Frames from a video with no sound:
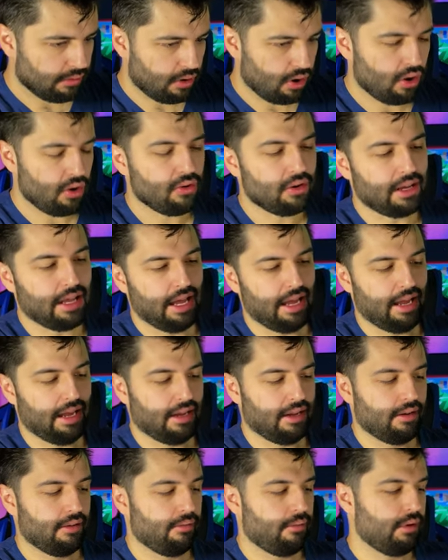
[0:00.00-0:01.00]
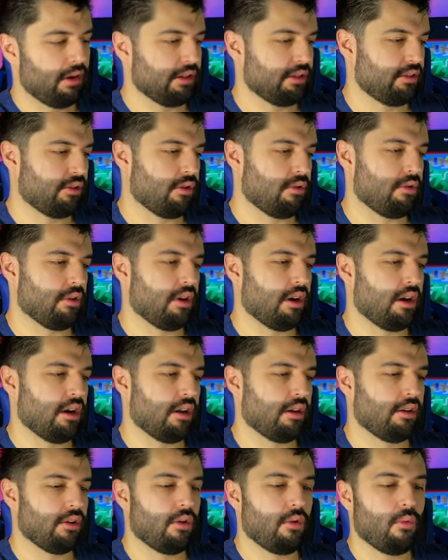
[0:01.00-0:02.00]
okay, what's going
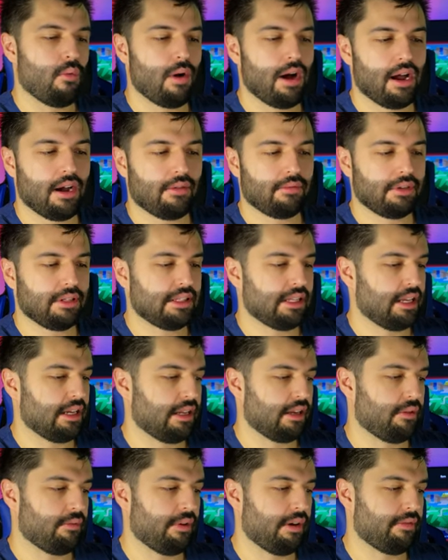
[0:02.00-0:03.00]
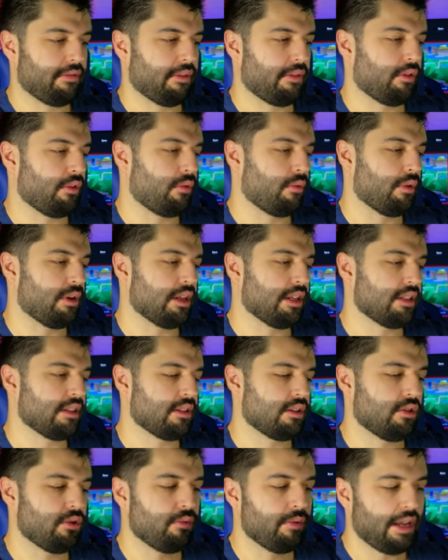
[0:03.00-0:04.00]
on? Why are we taking away from the quiz?
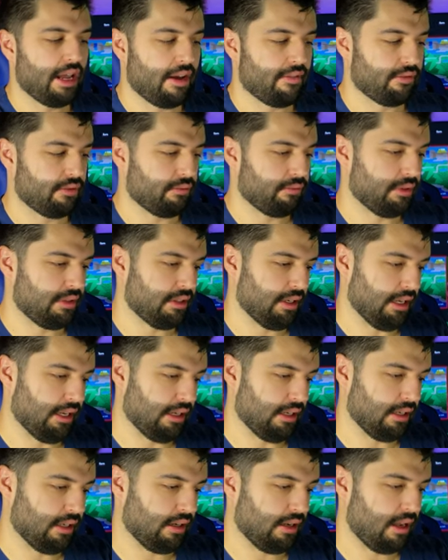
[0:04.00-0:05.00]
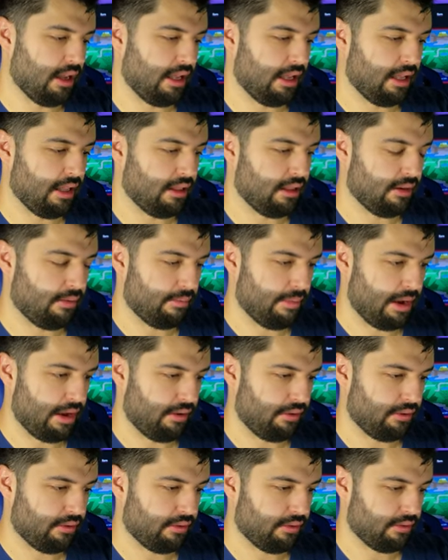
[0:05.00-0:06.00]
Do we have to retake it in their
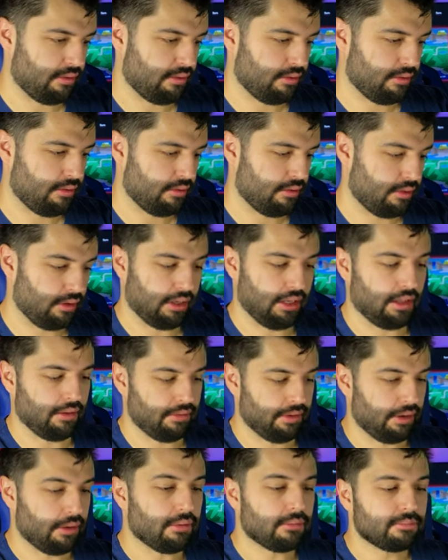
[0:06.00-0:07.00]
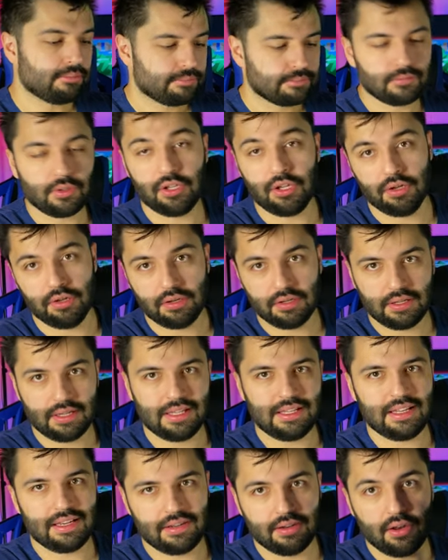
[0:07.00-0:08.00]
mouths? Okay, there we go. Good. It
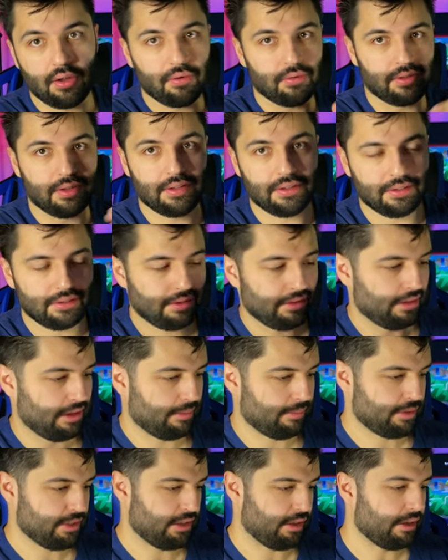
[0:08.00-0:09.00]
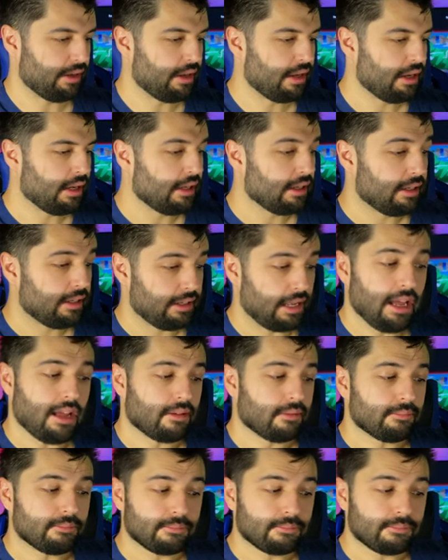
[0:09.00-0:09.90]
didn't load the, the thing Yeah.